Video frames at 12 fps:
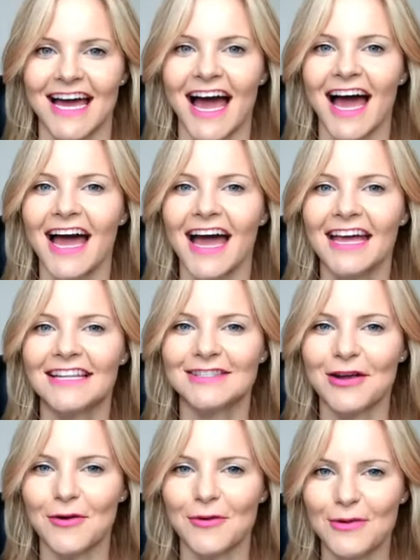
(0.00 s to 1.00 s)
Hi, it's
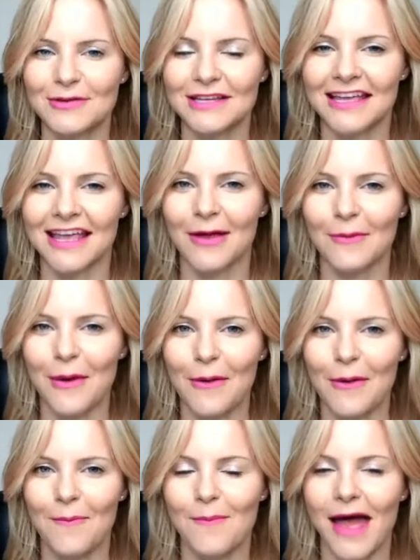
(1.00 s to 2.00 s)
Sarah Rose again.
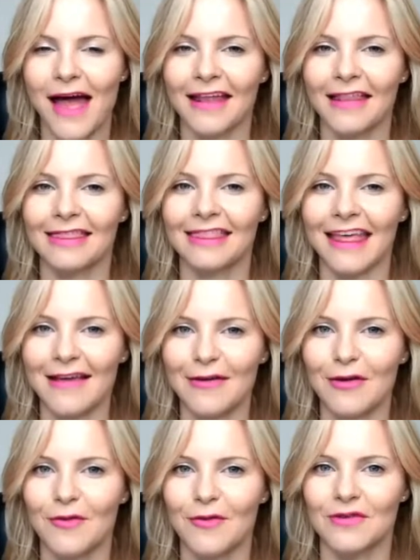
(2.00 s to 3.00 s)
Welcome back and thank
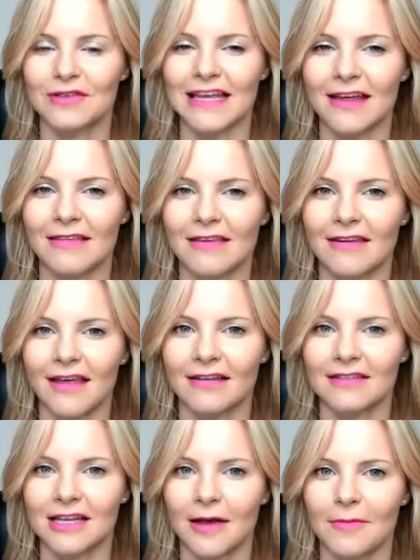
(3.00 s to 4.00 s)
you for taking the next
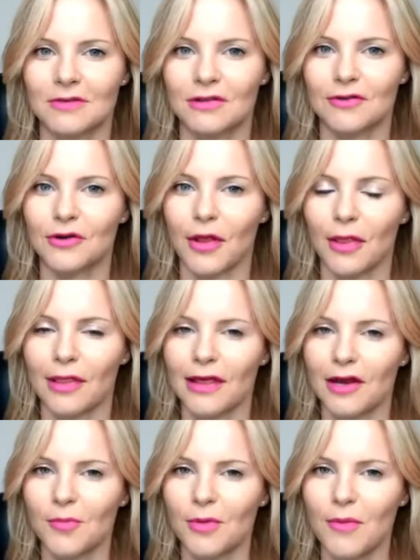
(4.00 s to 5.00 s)
step to learn a
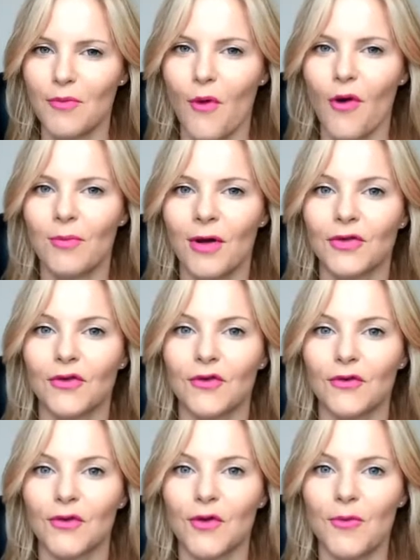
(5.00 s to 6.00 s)
little bit more about the
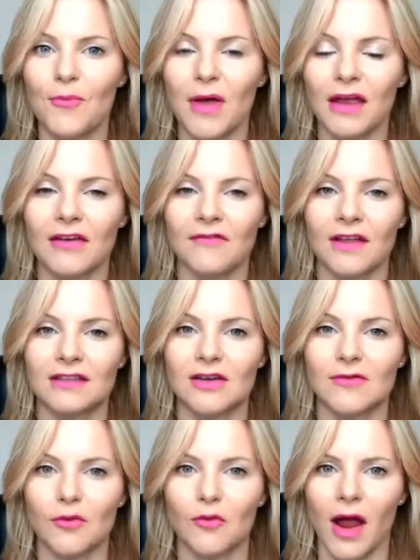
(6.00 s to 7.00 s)
full benefits of
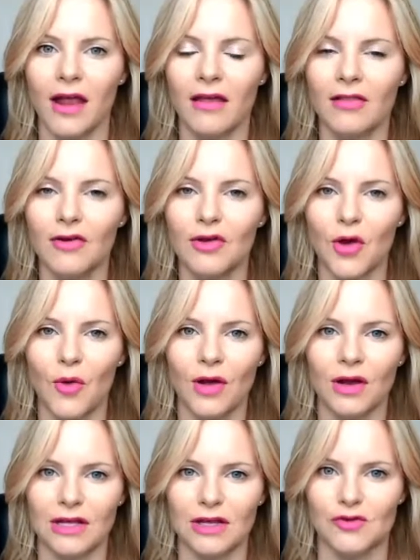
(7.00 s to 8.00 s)
a regular Yoga
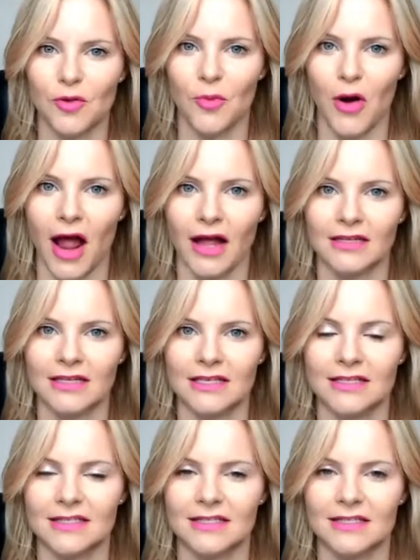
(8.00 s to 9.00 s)
Nidra
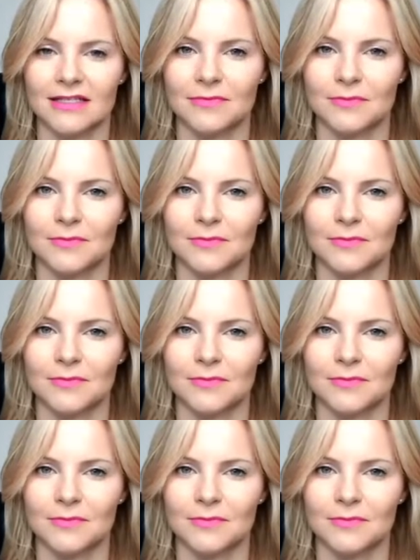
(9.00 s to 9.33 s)
practice.